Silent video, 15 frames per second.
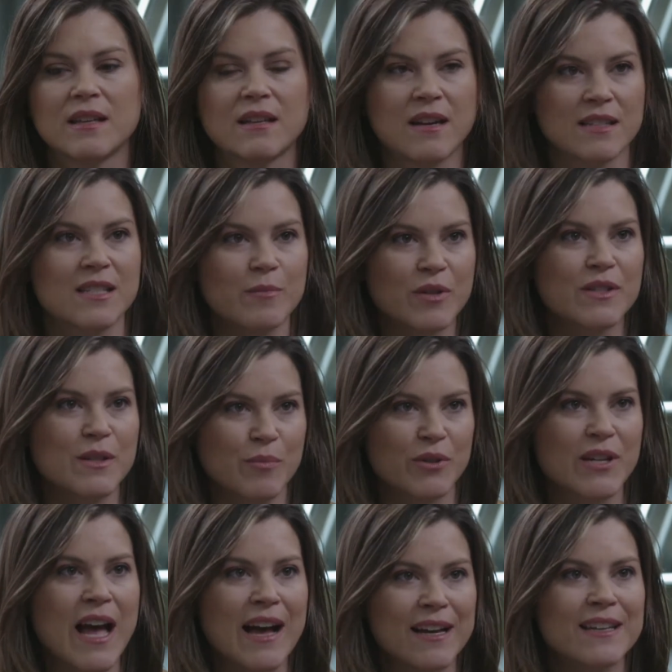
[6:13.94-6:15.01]
the customer is the
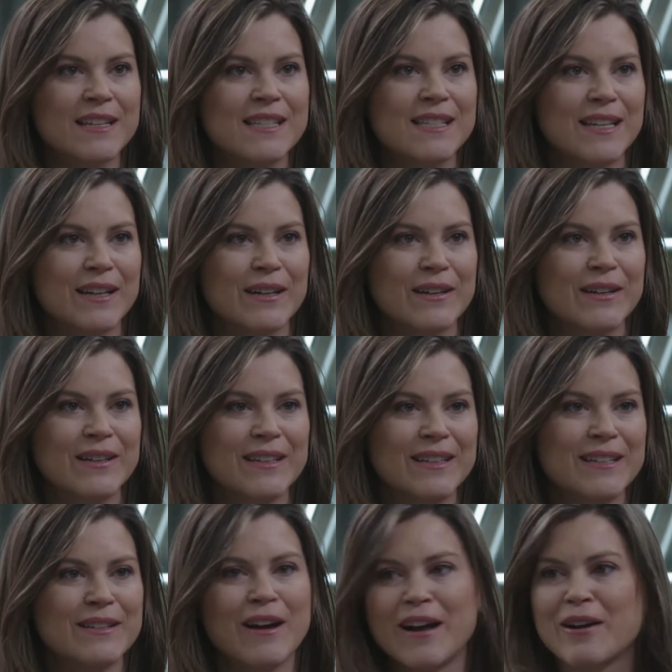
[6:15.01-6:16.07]
protagonist here,
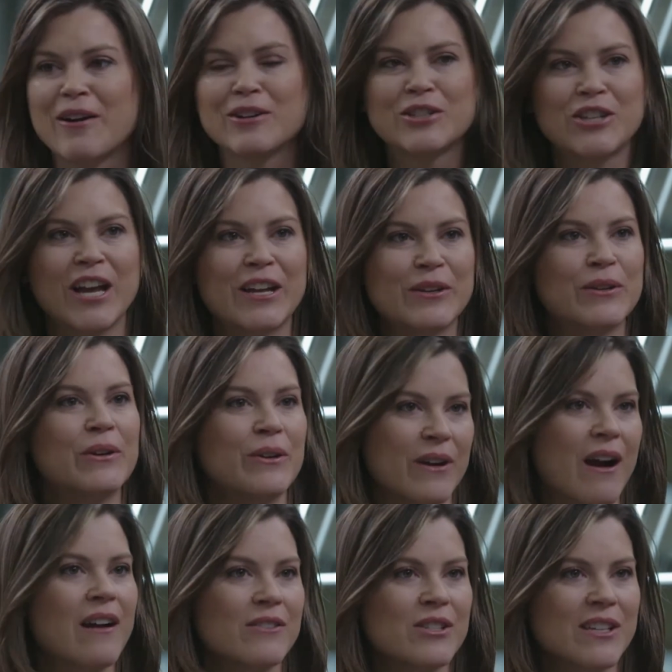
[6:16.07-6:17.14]
not our channel or
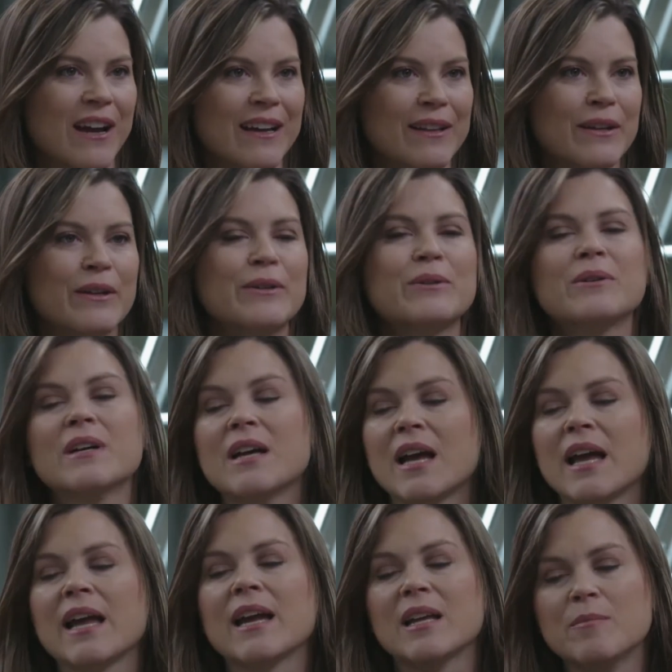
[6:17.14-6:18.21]
our silo,
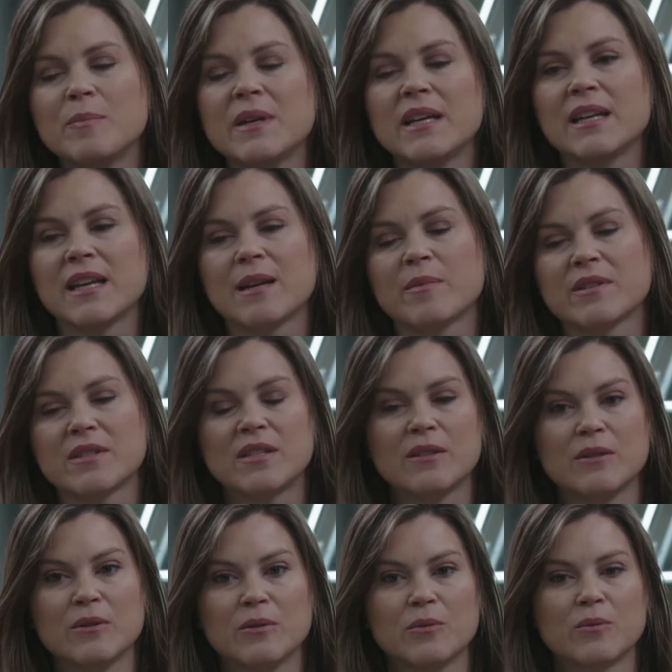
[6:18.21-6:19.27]
and being able
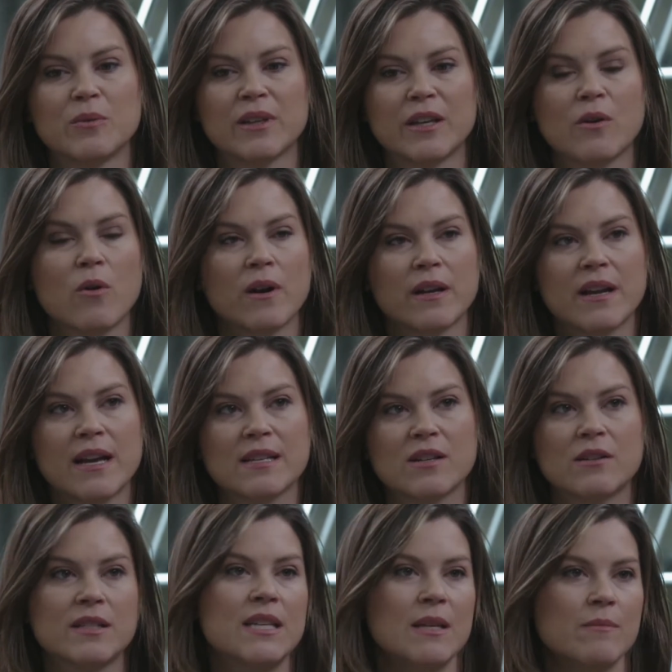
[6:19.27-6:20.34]
to really organize
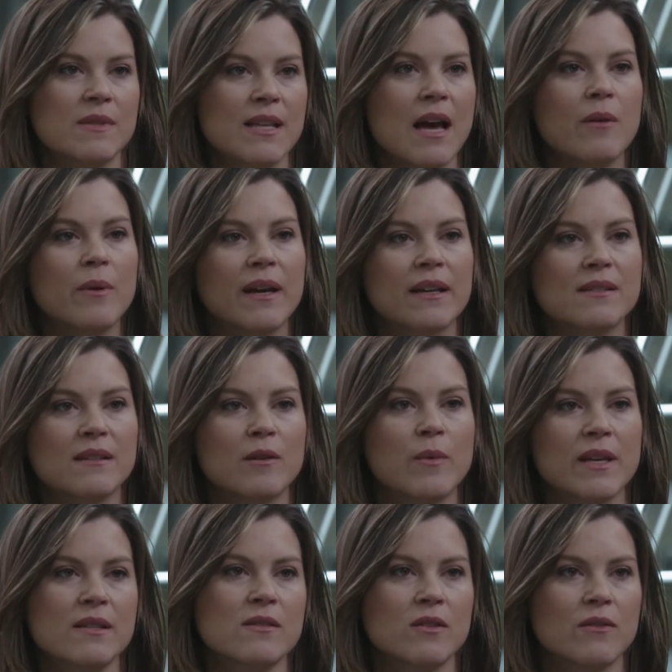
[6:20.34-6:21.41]
our teams that way so that we
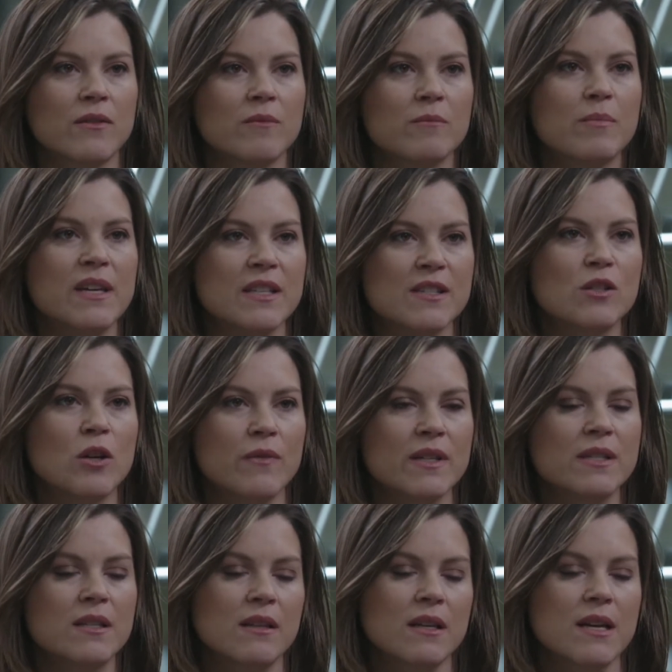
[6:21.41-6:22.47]
can be in
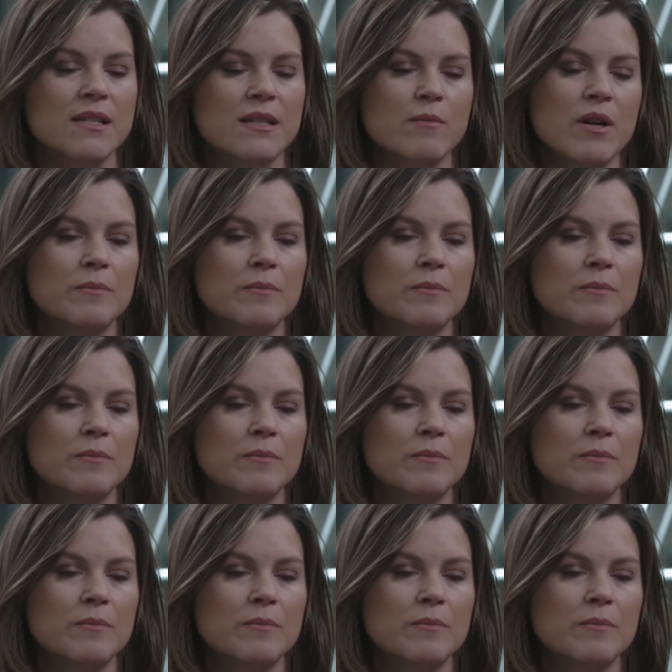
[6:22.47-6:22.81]
service to the customer.